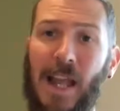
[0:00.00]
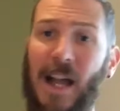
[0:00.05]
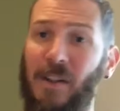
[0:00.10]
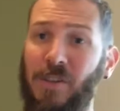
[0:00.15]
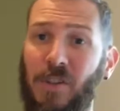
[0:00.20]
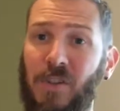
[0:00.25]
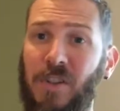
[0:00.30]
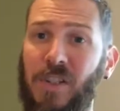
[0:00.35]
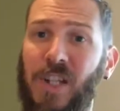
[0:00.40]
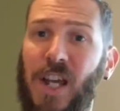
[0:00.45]

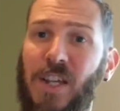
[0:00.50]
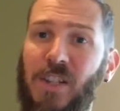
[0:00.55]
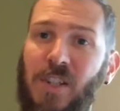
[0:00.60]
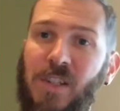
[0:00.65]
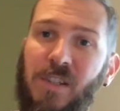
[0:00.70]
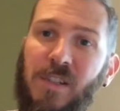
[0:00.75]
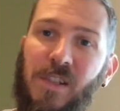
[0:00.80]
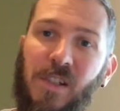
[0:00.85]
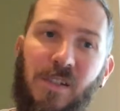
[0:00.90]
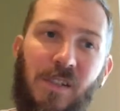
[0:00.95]
news
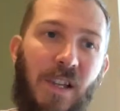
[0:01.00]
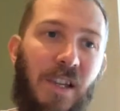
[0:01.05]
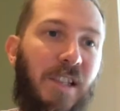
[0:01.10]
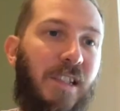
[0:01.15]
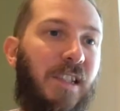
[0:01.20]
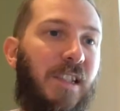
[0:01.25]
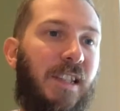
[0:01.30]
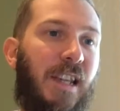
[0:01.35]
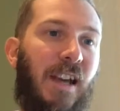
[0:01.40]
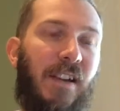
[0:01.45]
stations do
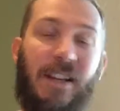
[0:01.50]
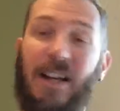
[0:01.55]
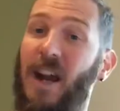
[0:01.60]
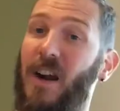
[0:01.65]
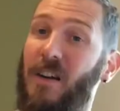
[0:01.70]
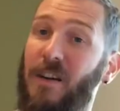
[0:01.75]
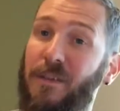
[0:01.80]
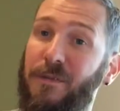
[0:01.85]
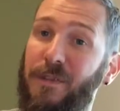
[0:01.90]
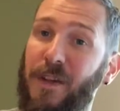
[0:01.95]
this. Our
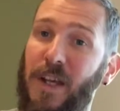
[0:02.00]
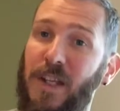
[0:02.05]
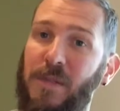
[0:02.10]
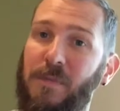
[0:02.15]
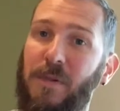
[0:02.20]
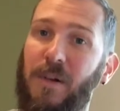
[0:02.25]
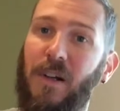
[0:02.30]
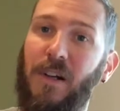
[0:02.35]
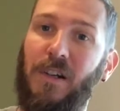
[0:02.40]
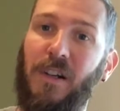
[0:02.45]
current affairs
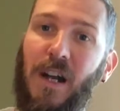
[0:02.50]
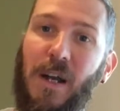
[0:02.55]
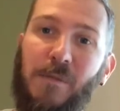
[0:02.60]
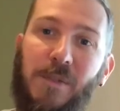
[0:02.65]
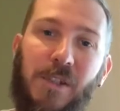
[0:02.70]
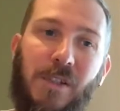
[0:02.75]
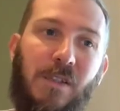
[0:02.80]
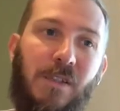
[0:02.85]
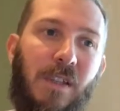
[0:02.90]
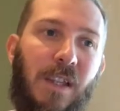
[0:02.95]

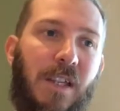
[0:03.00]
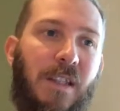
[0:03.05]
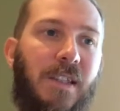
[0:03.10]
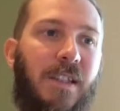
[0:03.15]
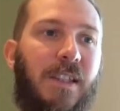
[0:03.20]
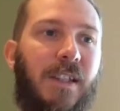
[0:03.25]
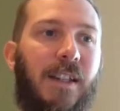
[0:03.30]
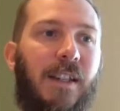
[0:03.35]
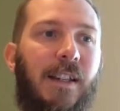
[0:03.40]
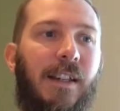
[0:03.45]
programs do
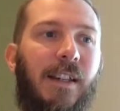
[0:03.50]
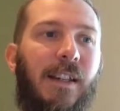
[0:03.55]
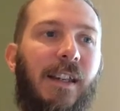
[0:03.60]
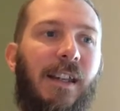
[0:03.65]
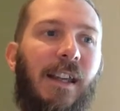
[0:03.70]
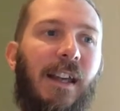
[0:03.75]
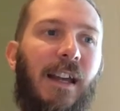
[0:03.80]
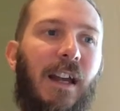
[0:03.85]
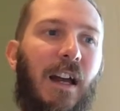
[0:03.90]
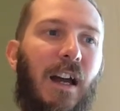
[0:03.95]
this.
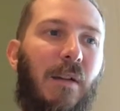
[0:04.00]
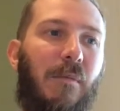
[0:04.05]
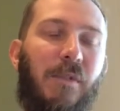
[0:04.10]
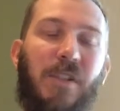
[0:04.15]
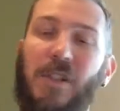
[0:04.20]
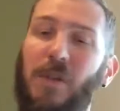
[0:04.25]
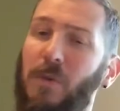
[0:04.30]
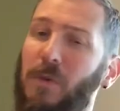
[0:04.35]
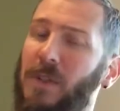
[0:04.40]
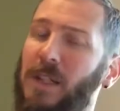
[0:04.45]

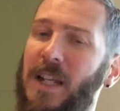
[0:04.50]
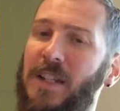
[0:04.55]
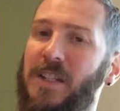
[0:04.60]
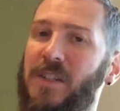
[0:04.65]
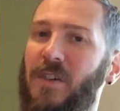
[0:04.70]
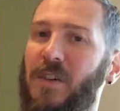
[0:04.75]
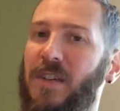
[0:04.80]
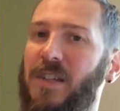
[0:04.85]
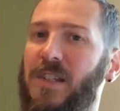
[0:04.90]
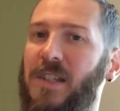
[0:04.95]
To a
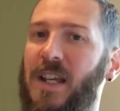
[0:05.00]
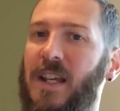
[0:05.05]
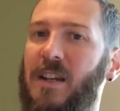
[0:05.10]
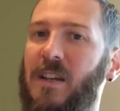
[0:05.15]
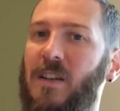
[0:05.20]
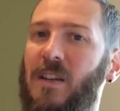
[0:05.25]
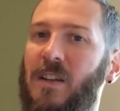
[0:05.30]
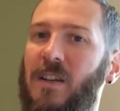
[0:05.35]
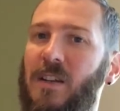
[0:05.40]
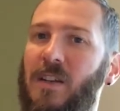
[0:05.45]
lesser
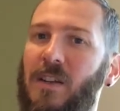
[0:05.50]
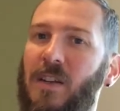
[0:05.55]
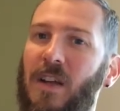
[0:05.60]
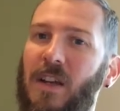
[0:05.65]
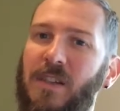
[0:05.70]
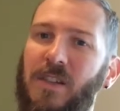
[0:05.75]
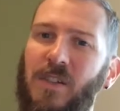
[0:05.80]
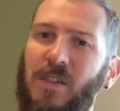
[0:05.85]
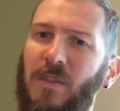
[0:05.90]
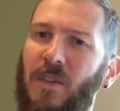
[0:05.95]
extent,
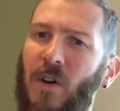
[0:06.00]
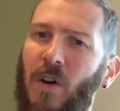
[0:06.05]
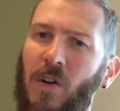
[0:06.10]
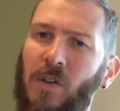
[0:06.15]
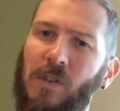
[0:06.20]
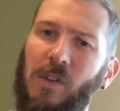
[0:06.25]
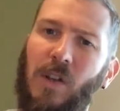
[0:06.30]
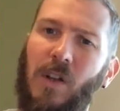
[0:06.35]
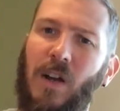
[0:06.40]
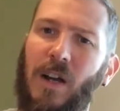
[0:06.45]
sort of
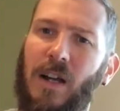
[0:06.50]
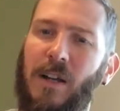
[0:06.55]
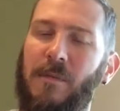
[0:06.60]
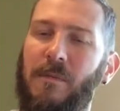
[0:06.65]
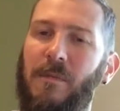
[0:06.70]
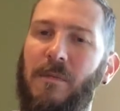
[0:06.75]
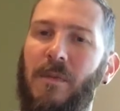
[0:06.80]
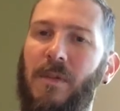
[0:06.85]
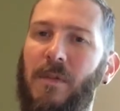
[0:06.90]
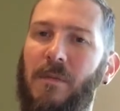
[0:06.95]

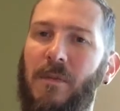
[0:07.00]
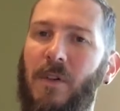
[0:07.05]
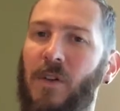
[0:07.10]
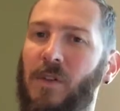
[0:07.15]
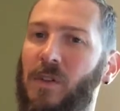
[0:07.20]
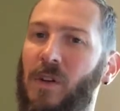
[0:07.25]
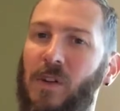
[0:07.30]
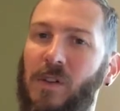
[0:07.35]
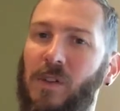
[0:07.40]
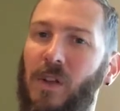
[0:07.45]

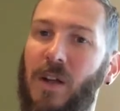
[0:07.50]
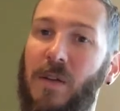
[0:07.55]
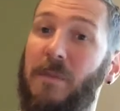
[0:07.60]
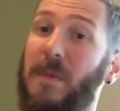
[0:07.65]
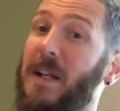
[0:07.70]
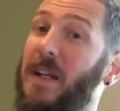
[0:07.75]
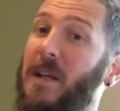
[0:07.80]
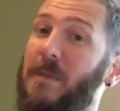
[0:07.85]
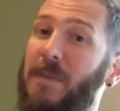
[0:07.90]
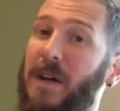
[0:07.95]
online
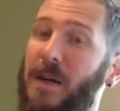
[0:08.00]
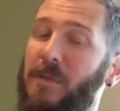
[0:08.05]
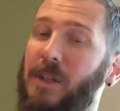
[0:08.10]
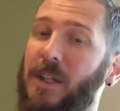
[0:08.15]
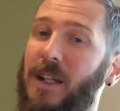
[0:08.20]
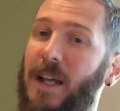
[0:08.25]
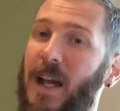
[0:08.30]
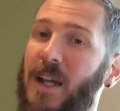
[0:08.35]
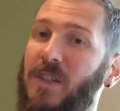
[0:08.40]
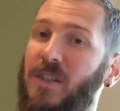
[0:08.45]
media
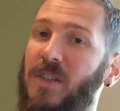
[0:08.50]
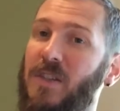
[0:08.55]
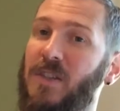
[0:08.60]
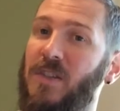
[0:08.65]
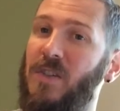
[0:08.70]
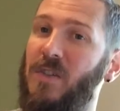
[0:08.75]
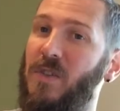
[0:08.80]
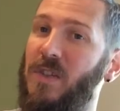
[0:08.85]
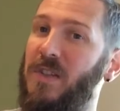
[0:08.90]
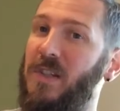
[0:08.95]
publications
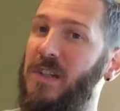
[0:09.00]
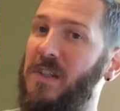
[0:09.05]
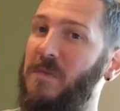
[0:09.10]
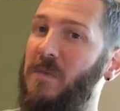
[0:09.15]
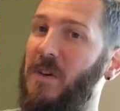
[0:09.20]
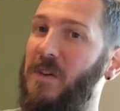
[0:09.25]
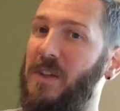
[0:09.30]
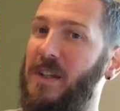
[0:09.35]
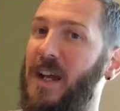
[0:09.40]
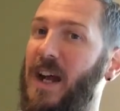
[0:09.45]
do this as
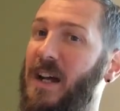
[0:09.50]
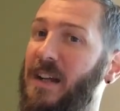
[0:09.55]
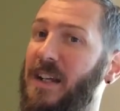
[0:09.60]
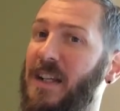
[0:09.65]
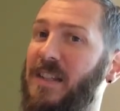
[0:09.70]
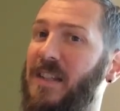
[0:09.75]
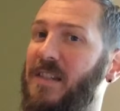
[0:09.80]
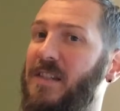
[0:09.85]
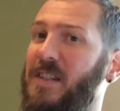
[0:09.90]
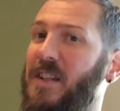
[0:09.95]
well, that aren't
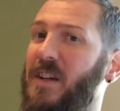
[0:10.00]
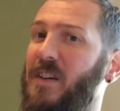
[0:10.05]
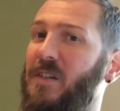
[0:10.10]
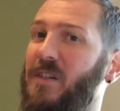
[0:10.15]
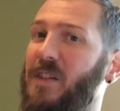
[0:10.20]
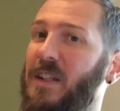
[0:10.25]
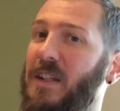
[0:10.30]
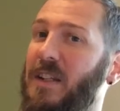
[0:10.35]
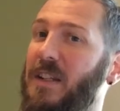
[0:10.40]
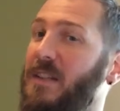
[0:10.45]

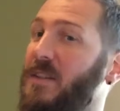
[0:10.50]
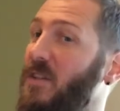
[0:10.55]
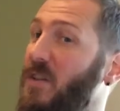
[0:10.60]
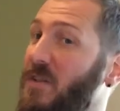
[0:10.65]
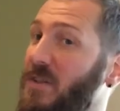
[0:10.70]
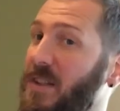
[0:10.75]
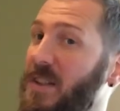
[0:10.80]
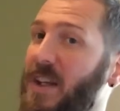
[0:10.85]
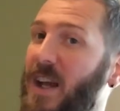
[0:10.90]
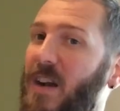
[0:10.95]
necessarily
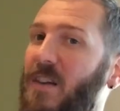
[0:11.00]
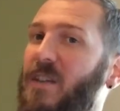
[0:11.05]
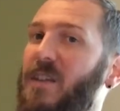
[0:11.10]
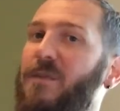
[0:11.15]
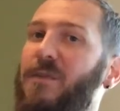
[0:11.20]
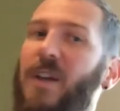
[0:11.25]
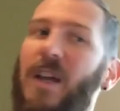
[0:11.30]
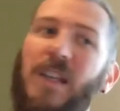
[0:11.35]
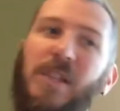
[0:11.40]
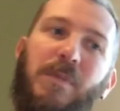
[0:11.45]
news and current
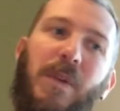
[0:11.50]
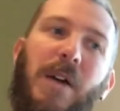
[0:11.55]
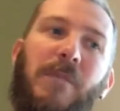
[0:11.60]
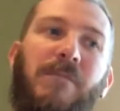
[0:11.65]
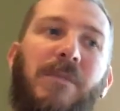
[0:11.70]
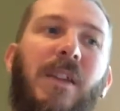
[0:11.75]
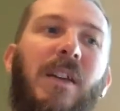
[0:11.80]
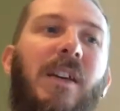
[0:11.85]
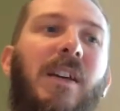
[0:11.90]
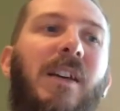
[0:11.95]
affairs. But